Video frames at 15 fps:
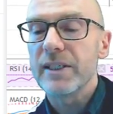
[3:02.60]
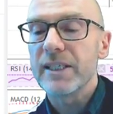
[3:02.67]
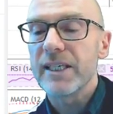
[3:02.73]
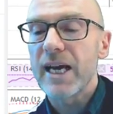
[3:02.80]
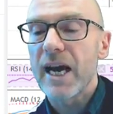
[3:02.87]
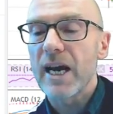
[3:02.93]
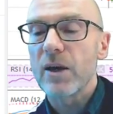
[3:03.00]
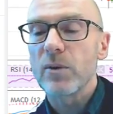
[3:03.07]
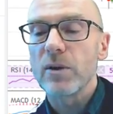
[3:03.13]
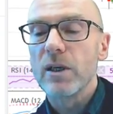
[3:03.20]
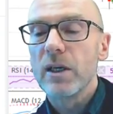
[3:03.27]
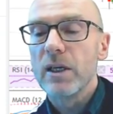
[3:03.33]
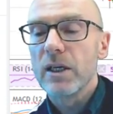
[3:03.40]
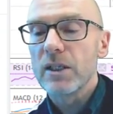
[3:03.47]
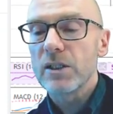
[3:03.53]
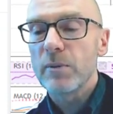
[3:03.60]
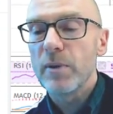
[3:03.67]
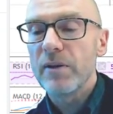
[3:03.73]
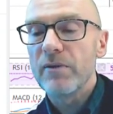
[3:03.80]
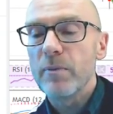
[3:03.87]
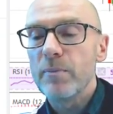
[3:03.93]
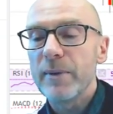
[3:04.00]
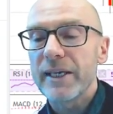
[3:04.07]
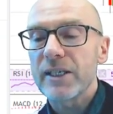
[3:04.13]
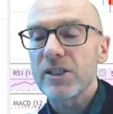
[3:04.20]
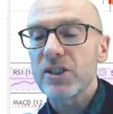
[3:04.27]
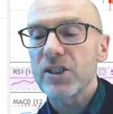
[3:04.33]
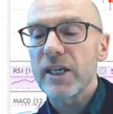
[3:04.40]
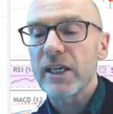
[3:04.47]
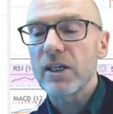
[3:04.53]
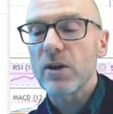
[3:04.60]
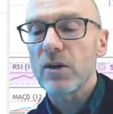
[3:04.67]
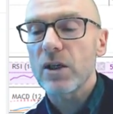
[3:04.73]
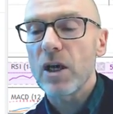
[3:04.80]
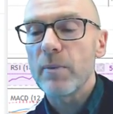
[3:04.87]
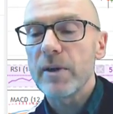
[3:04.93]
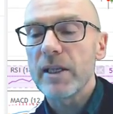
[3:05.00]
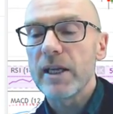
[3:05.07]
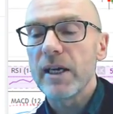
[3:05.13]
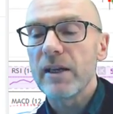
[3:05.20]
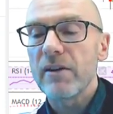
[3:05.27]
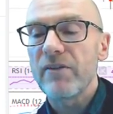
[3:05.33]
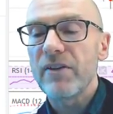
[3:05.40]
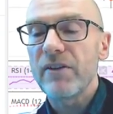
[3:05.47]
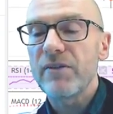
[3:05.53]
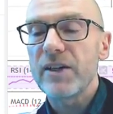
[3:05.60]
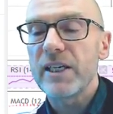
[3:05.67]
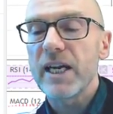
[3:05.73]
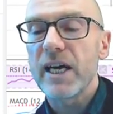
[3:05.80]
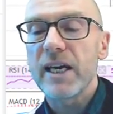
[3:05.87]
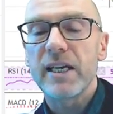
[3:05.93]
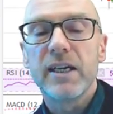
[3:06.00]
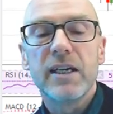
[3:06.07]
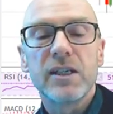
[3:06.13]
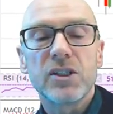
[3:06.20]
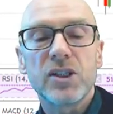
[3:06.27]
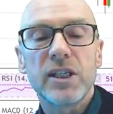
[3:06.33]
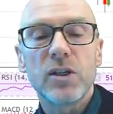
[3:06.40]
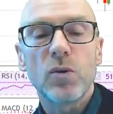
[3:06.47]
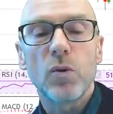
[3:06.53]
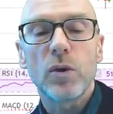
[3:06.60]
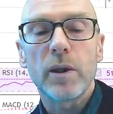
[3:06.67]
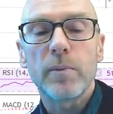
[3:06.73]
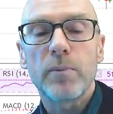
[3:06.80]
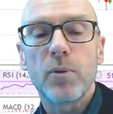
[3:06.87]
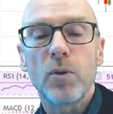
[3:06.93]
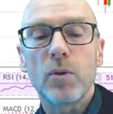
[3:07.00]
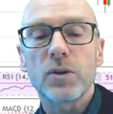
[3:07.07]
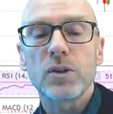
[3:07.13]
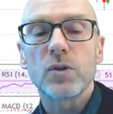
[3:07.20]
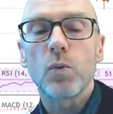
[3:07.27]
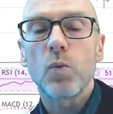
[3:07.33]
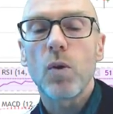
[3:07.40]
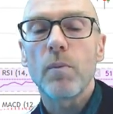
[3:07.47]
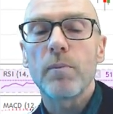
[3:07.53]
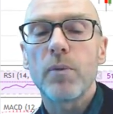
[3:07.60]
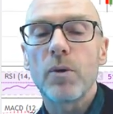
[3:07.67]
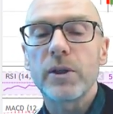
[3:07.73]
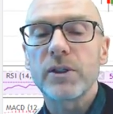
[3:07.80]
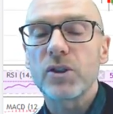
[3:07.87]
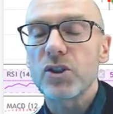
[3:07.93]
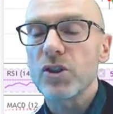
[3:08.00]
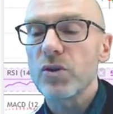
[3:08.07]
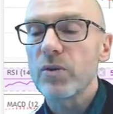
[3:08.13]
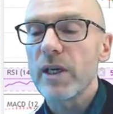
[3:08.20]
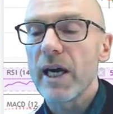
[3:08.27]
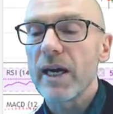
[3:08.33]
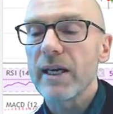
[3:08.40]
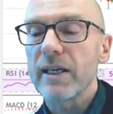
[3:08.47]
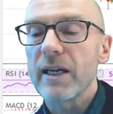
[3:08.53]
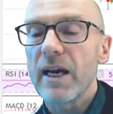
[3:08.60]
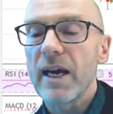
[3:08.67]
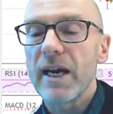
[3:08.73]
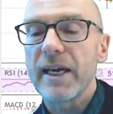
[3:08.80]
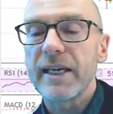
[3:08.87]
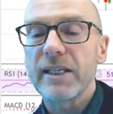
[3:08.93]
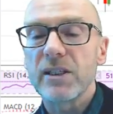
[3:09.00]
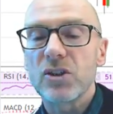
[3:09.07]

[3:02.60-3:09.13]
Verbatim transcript: down, so a bit of a mixed signal coming there. The 50-day seeing all important 1.2982.